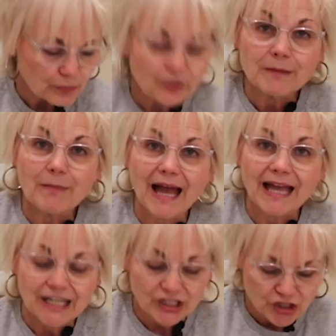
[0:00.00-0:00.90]

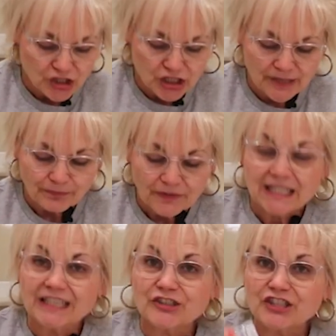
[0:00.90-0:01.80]
pre-packaged
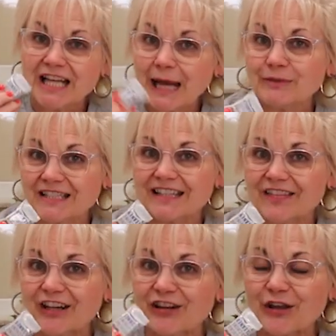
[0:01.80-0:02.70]
little tablets
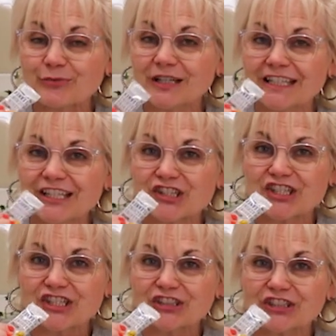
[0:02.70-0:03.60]
in there. They really
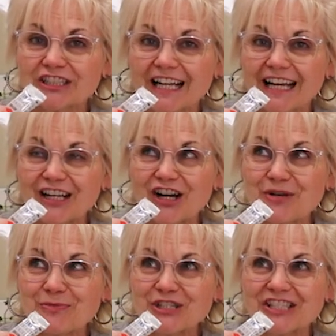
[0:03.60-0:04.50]
just look like
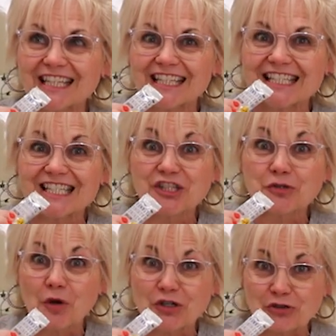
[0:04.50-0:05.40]
almost like a
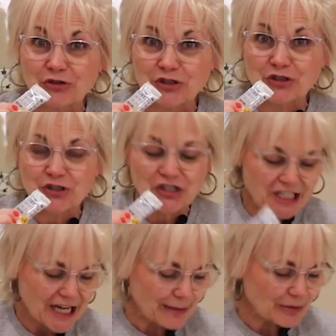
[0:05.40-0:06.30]
dishwasher
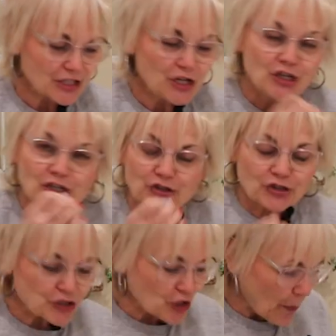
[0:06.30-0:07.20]
detergent tablet. So you just